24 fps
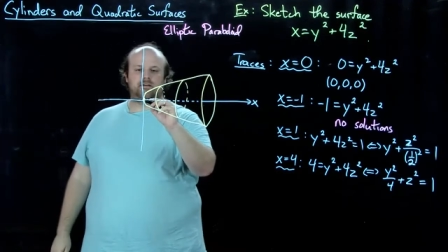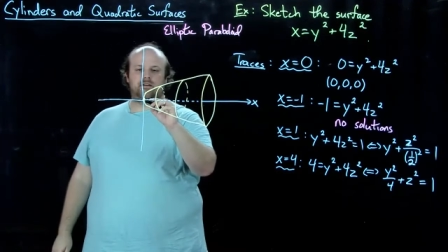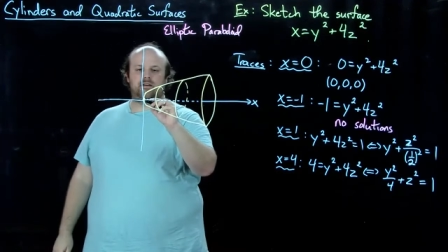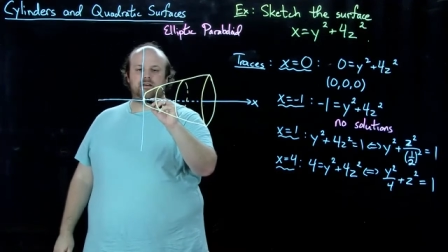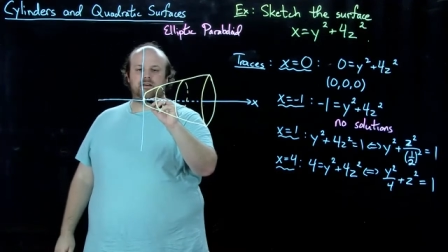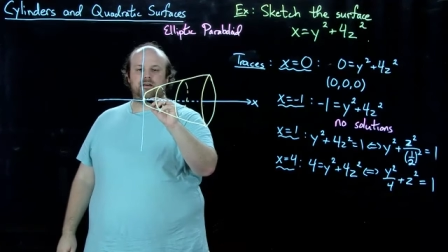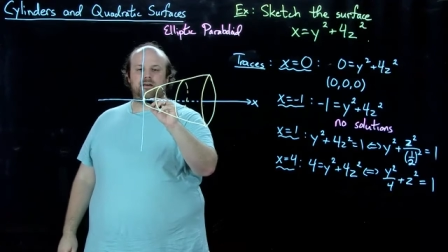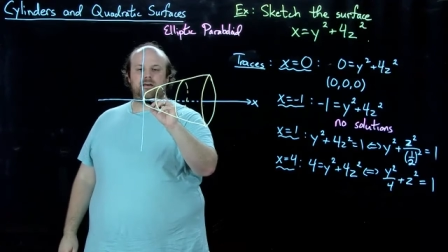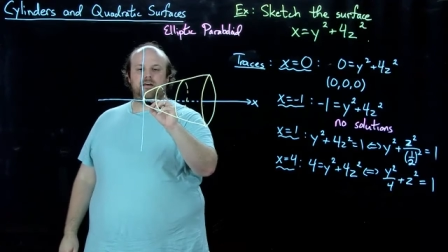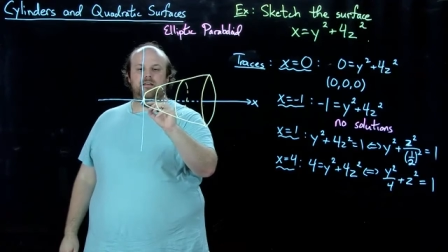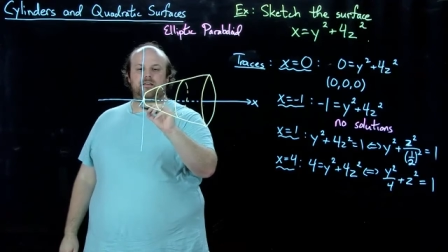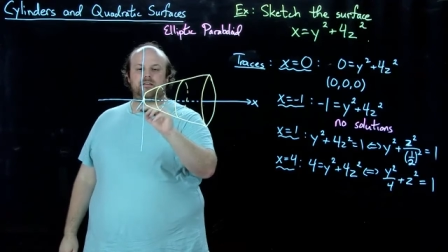
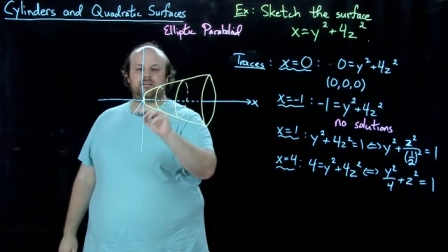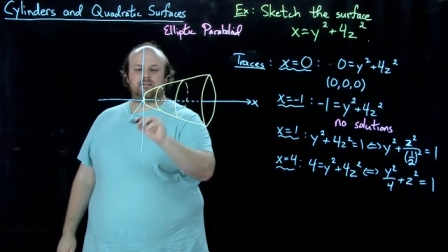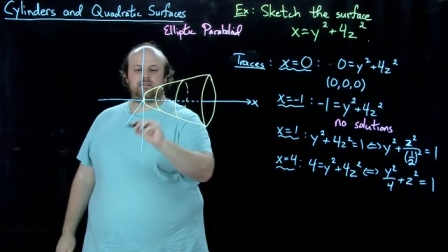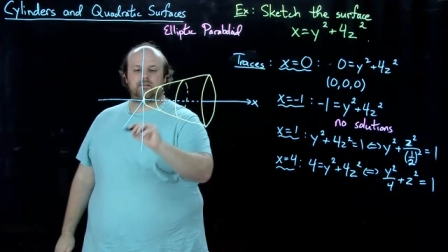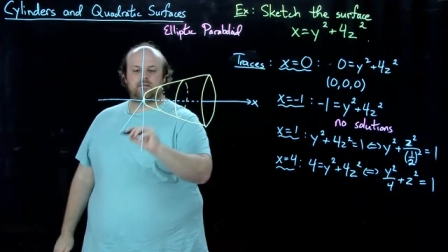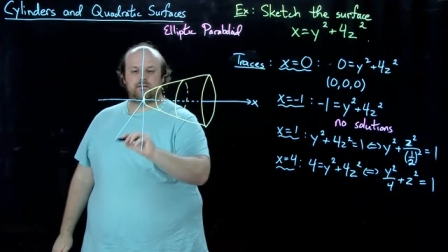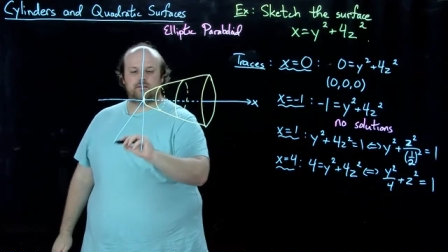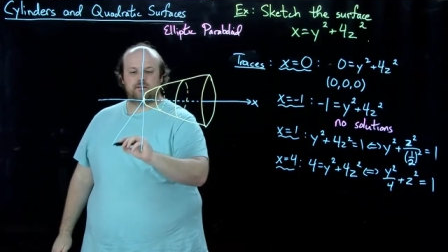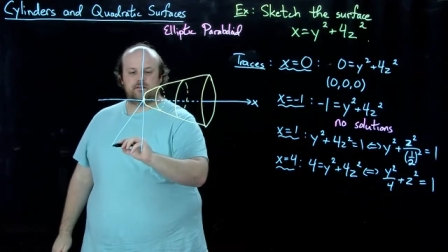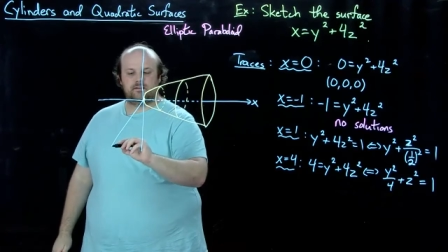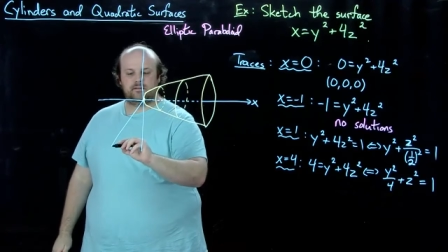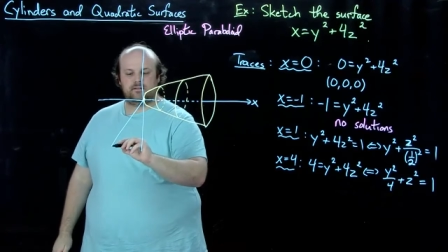And
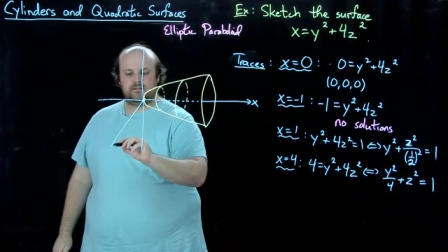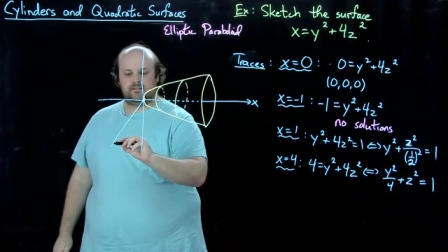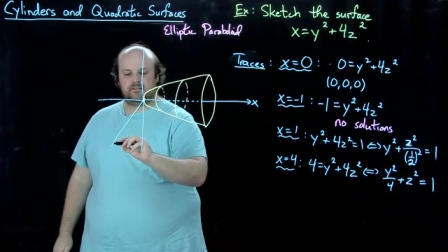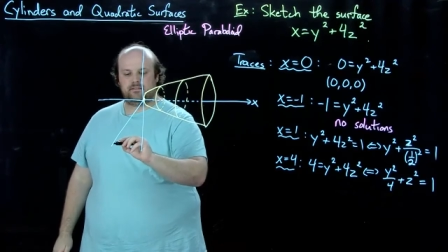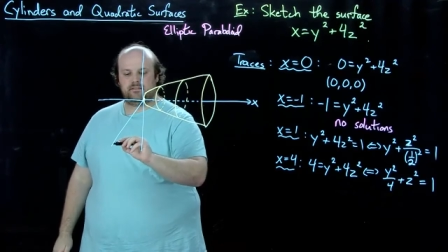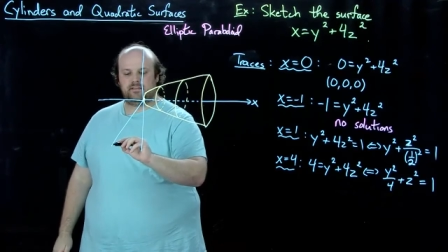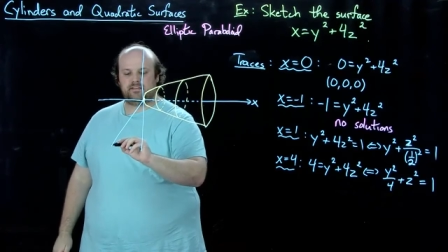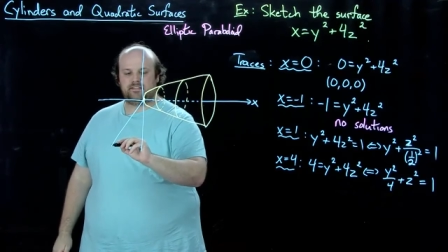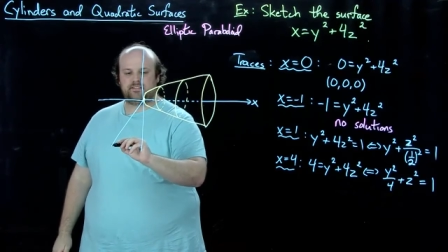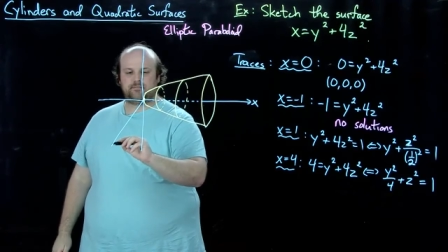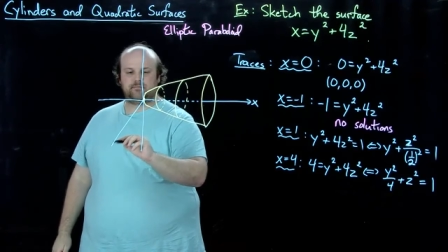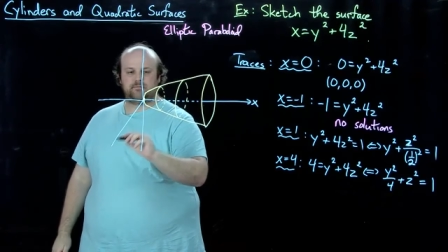
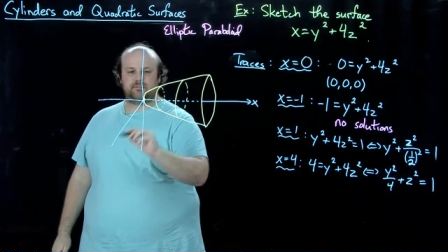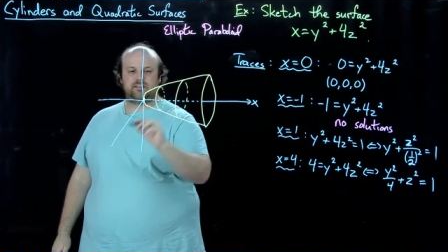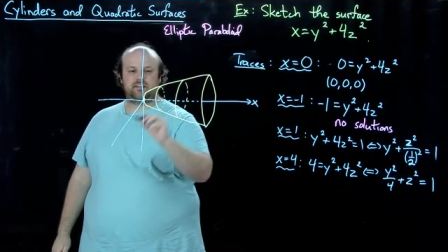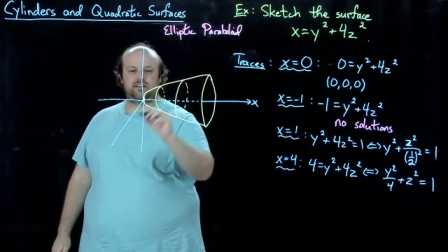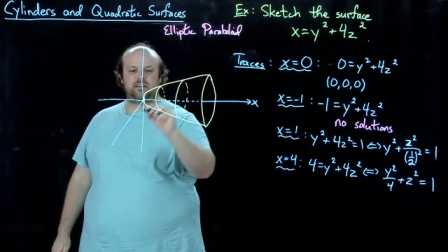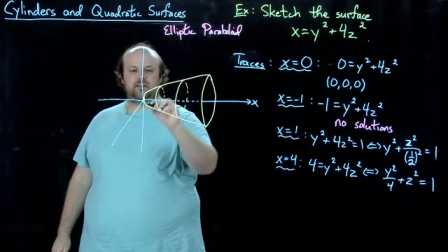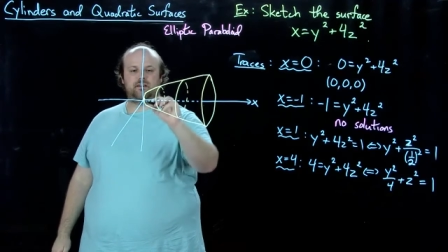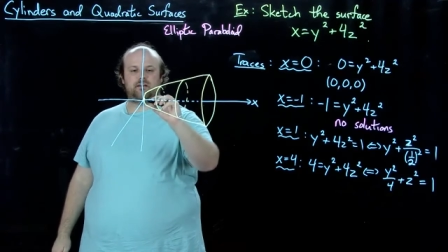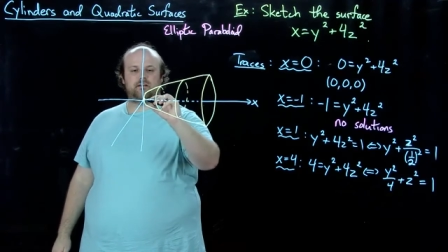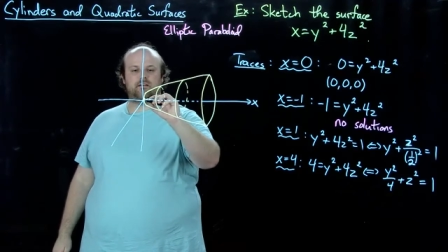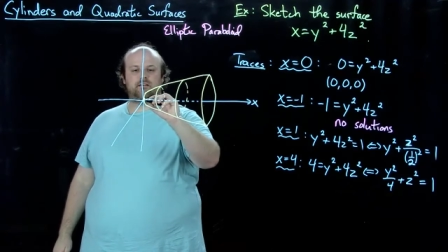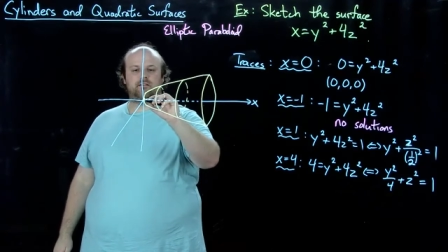this one
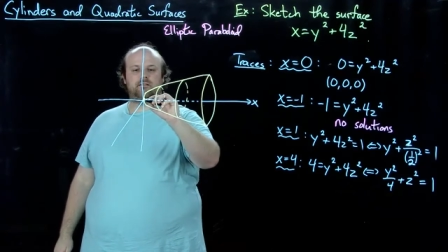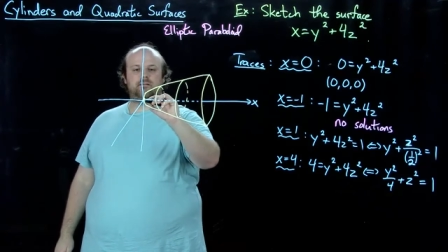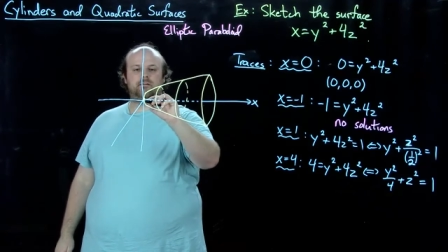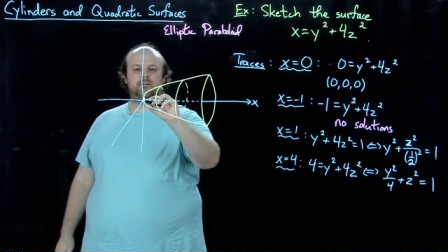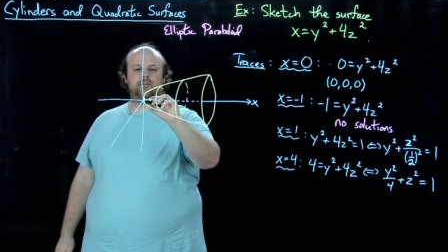here